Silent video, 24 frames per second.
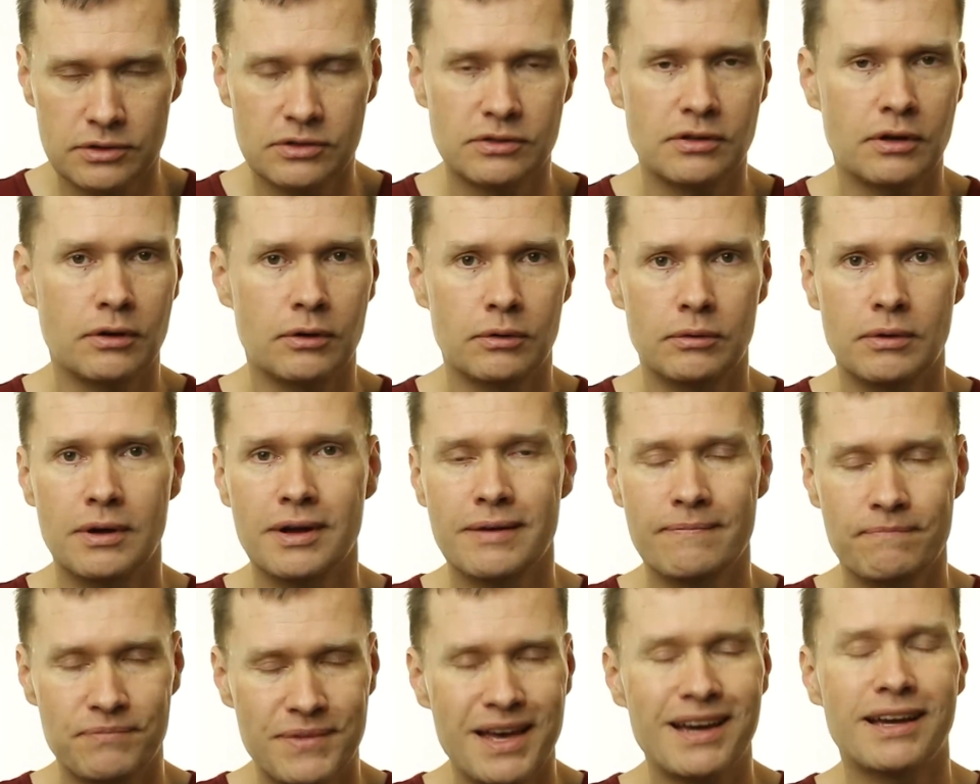so
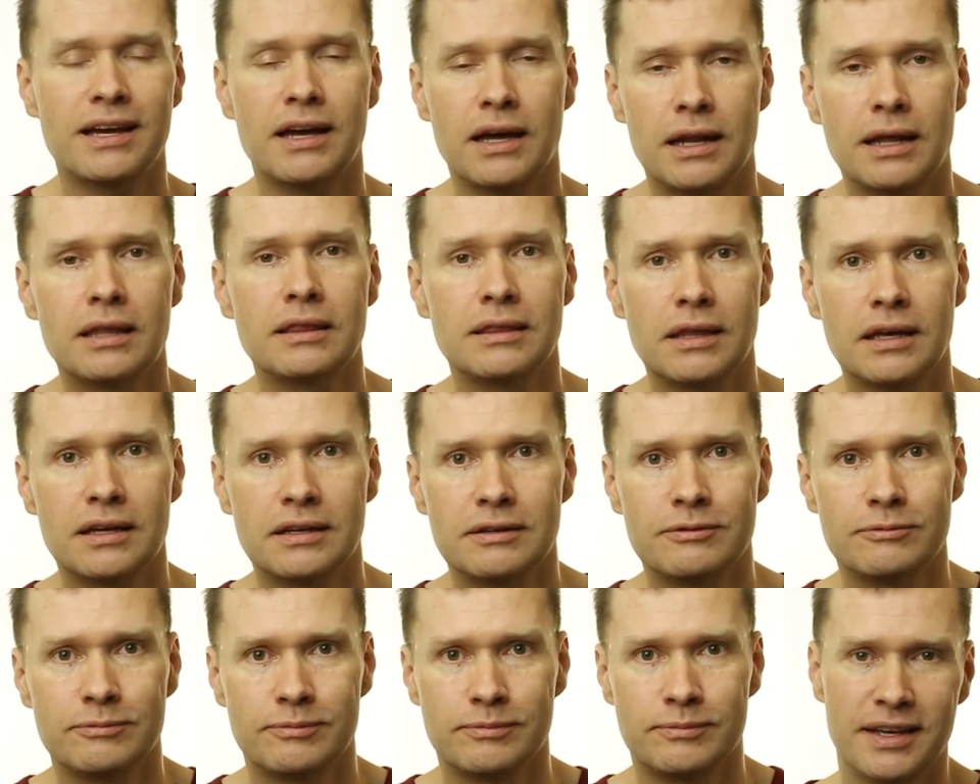that kind of
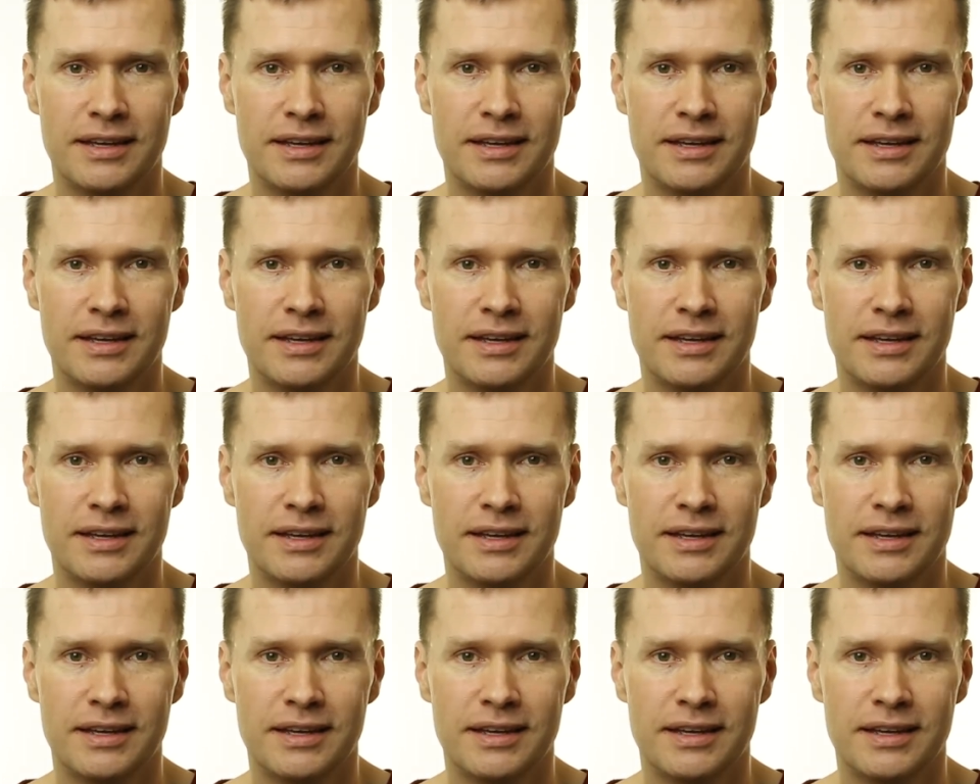thing.